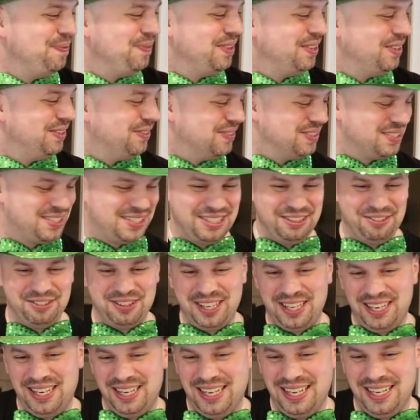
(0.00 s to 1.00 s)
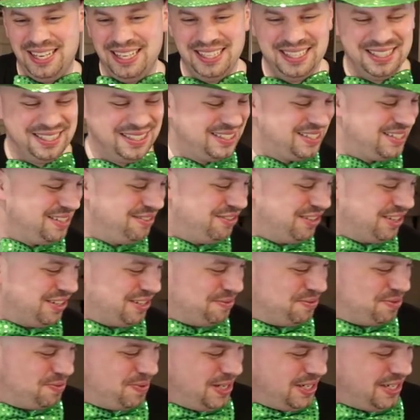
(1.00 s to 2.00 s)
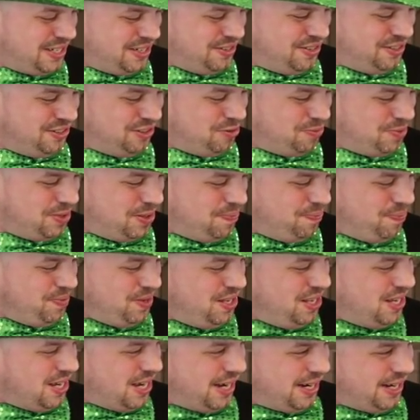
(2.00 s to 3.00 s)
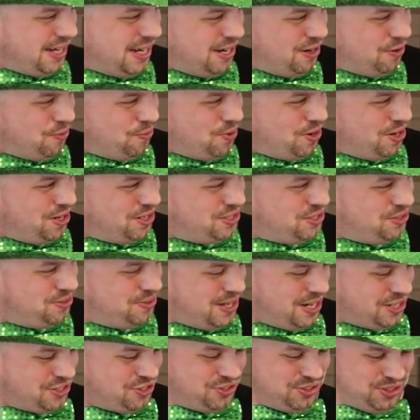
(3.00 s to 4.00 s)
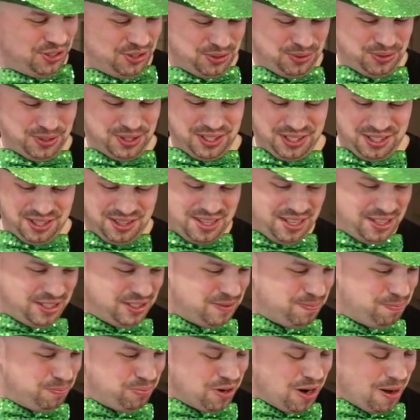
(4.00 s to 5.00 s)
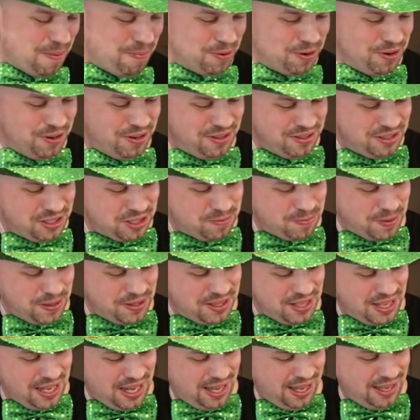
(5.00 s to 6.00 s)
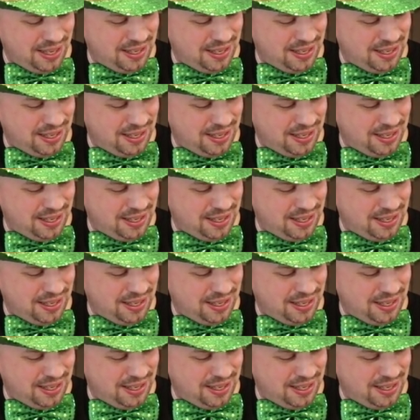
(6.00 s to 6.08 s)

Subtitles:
We'll see if that comes back out in a little bit. I kind of wanted to actually do the things proper, despite the hat